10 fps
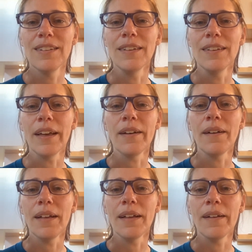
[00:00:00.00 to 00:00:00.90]
Yeah.
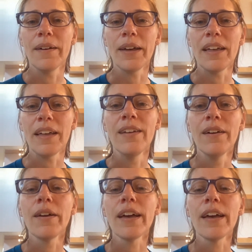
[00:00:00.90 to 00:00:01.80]
Okay.
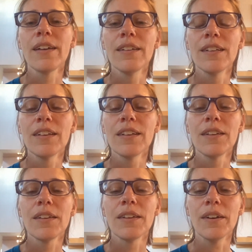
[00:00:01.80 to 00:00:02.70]
Okay.
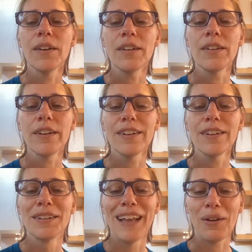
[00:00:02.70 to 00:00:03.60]
Good.
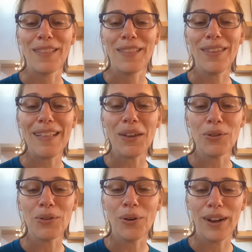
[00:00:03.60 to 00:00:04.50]
Now get that little
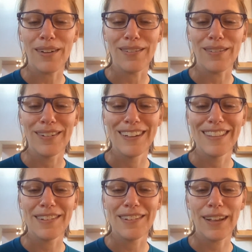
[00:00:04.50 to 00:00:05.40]
toe down.
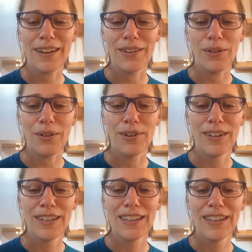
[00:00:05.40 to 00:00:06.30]
That second toe.
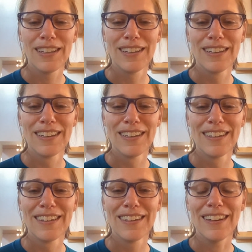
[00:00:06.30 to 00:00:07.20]

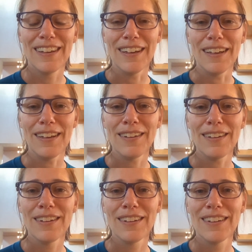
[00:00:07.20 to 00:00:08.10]
Uh-huh.
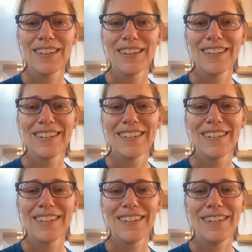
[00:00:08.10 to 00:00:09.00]

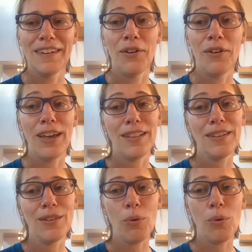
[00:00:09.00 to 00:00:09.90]
Okay,
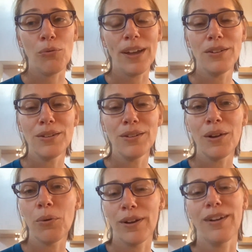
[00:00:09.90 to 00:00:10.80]
this is what Rachel's going
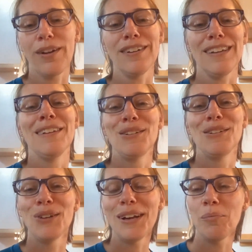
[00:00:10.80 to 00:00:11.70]
to work on, is
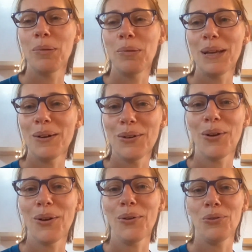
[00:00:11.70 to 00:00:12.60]
trying to plant her
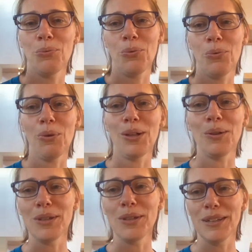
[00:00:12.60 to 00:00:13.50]
toes while
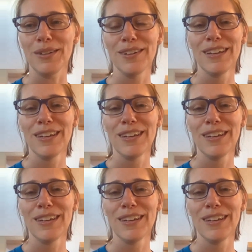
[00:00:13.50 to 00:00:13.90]
holding